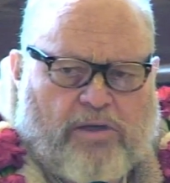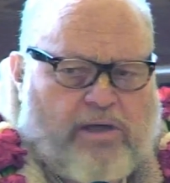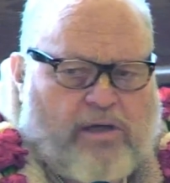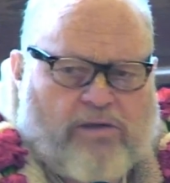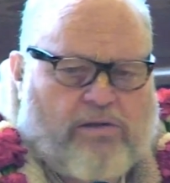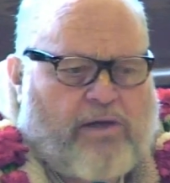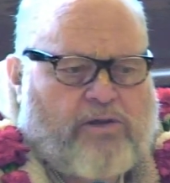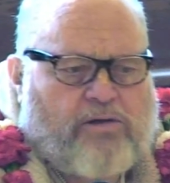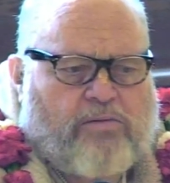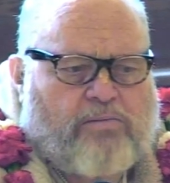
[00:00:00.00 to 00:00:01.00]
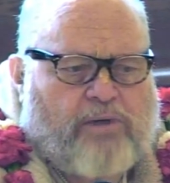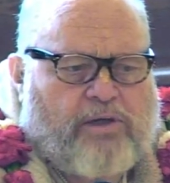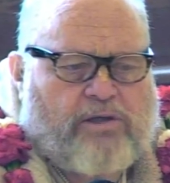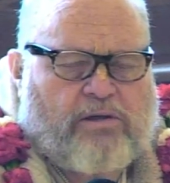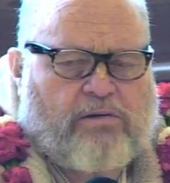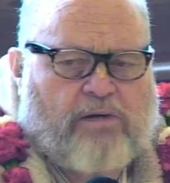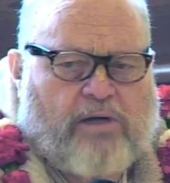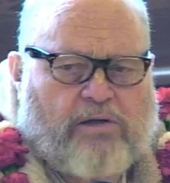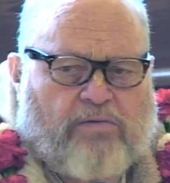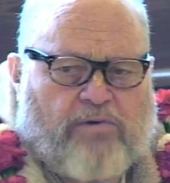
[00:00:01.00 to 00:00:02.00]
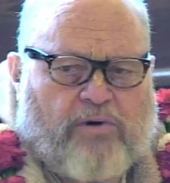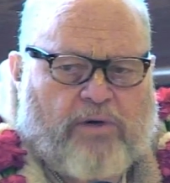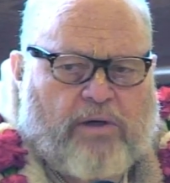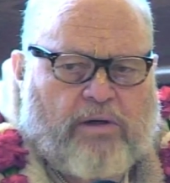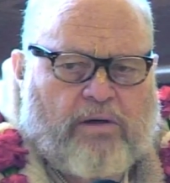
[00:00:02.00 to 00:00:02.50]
that's your bliss as a devotee.